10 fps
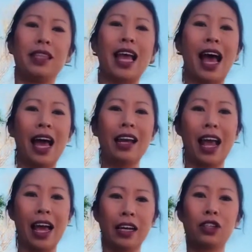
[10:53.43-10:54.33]
That
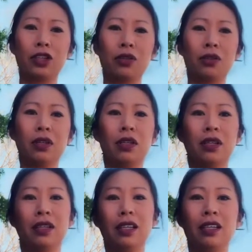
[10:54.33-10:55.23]
attitude
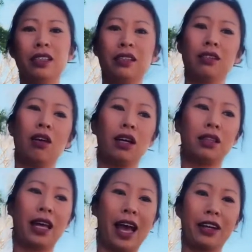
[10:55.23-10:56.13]
is
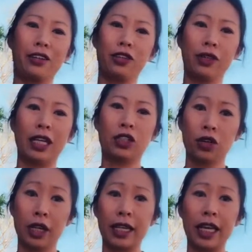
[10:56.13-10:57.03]
not the attitude that's
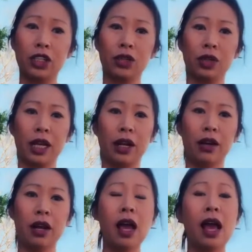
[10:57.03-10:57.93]
going to get you there.
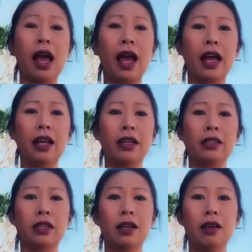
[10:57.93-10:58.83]

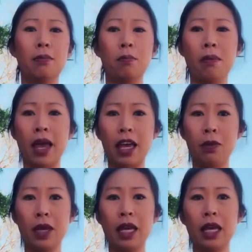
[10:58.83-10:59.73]
And
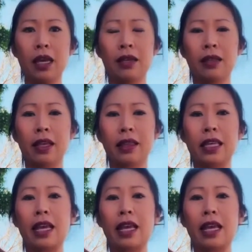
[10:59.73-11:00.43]
maybe the